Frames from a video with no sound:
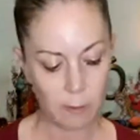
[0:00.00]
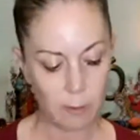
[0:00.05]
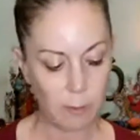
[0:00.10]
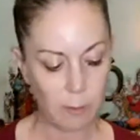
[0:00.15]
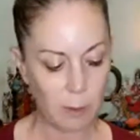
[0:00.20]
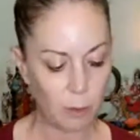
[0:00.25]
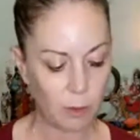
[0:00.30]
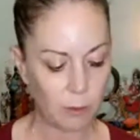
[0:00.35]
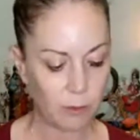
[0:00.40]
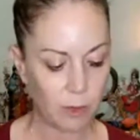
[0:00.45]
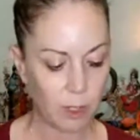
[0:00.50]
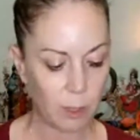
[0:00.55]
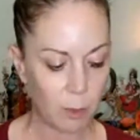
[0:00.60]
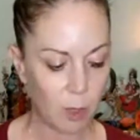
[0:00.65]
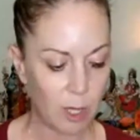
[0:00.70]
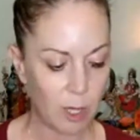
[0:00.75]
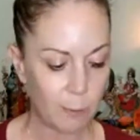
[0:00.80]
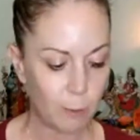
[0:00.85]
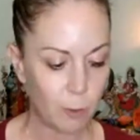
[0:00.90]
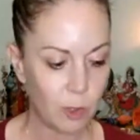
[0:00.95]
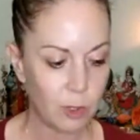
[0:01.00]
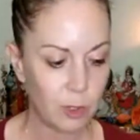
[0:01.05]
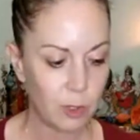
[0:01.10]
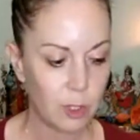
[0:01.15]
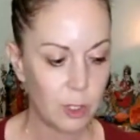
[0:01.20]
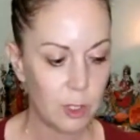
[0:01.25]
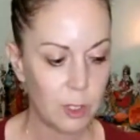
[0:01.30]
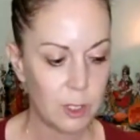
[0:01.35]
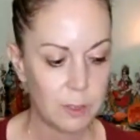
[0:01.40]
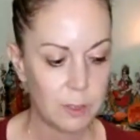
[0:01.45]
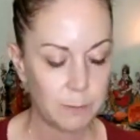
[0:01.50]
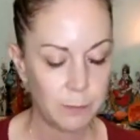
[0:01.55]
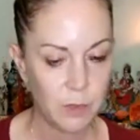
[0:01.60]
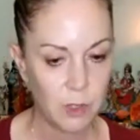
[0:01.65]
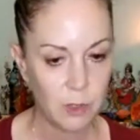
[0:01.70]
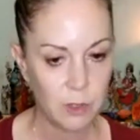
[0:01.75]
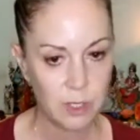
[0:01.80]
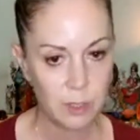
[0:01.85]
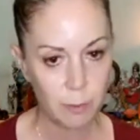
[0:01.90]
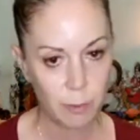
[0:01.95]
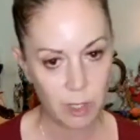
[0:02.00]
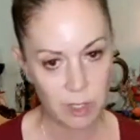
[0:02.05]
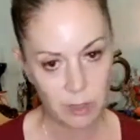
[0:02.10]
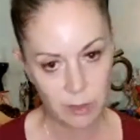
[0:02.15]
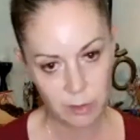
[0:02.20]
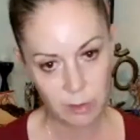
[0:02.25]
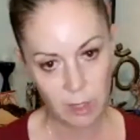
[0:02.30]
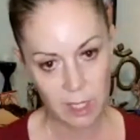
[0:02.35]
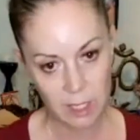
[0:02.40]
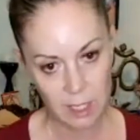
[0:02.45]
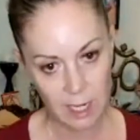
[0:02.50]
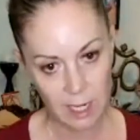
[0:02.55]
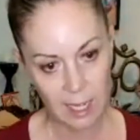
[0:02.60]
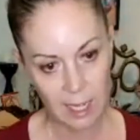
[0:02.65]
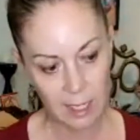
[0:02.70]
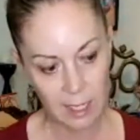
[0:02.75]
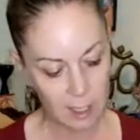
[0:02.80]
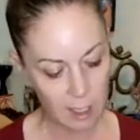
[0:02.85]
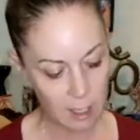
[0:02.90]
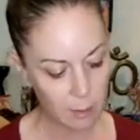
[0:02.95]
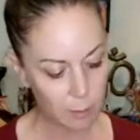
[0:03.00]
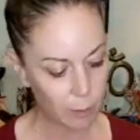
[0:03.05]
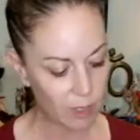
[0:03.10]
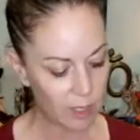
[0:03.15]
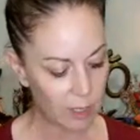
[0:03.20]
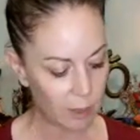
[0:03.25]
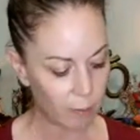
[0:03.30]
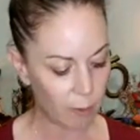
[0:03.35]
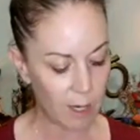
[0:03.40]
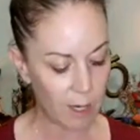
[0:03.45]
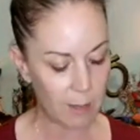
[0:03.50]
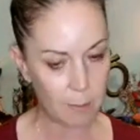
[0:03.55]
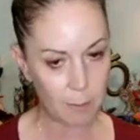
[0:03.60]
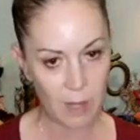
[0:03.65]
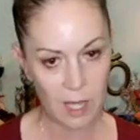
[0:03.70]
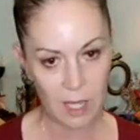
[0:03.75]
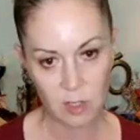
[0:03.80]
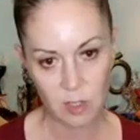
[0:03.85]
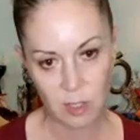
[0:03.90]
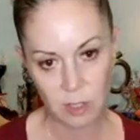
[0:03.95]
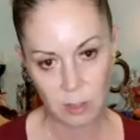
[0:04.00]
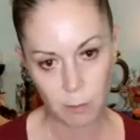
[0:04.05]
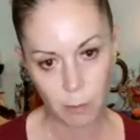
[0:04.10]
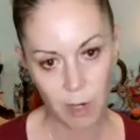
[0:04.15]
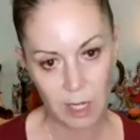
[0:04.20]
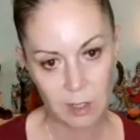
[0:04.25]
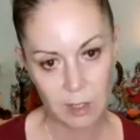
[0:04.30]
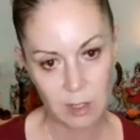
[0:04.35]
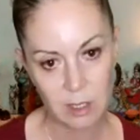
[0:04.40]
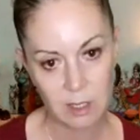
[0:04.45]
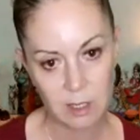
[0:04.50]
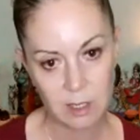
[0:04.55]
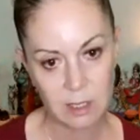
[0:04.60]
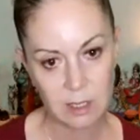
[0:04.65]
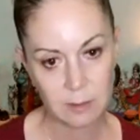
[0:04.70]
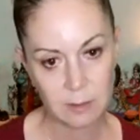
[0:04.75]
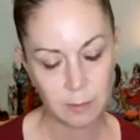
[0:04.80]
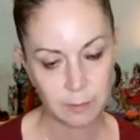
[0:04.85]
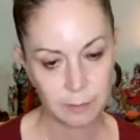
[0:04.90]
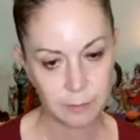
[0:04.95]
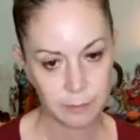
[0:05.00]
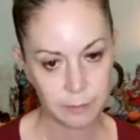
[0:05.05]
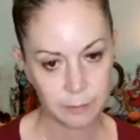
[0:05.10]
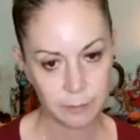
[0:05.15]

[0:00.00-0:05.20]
Remember, if the mind wanders, use the breath like an anchor and bring it right back to the practice.